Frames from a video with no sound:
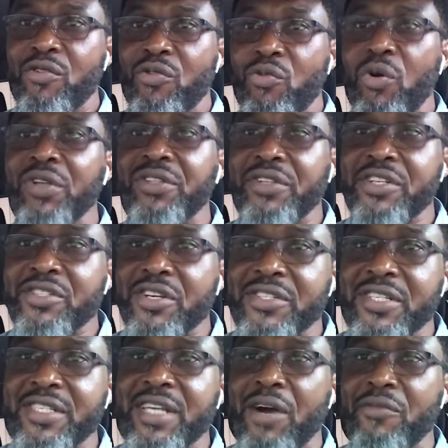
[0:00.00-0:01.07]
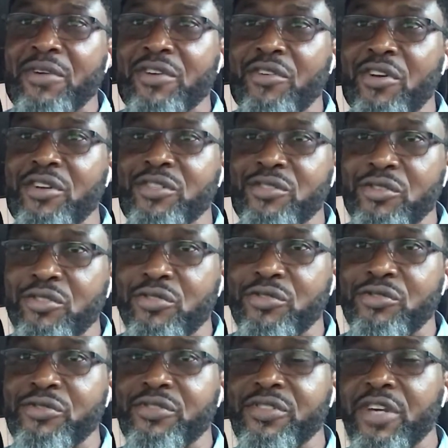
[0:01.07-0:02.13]
What resources are we going to
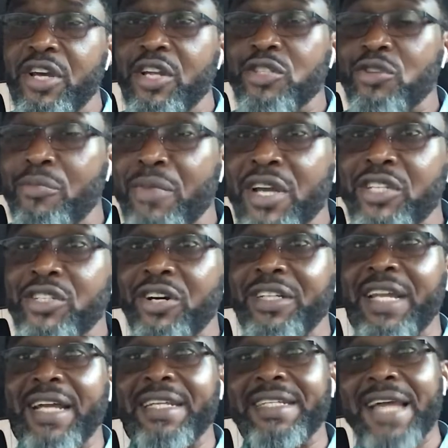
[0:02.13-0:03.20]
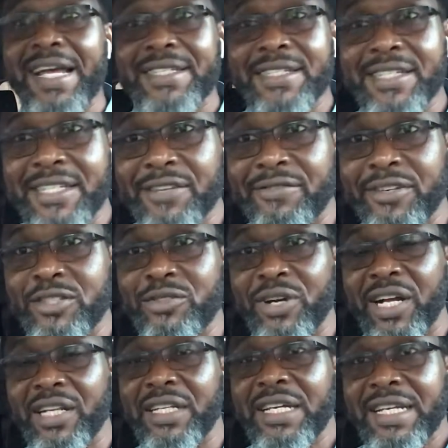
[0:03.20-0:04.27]
use to make sure that that individual,